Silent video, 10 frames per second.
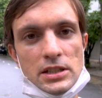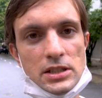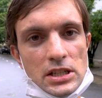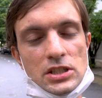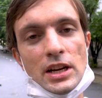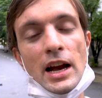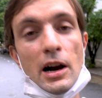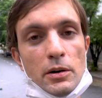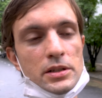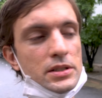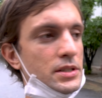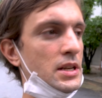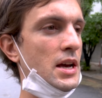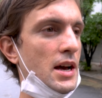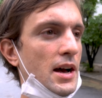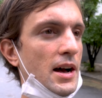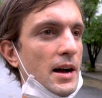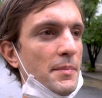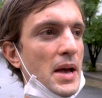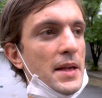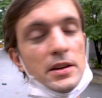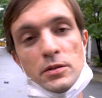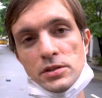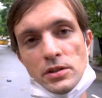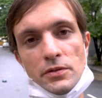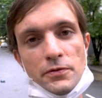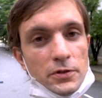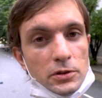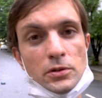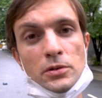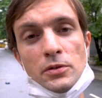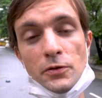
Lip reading: teaching hours, and then also the full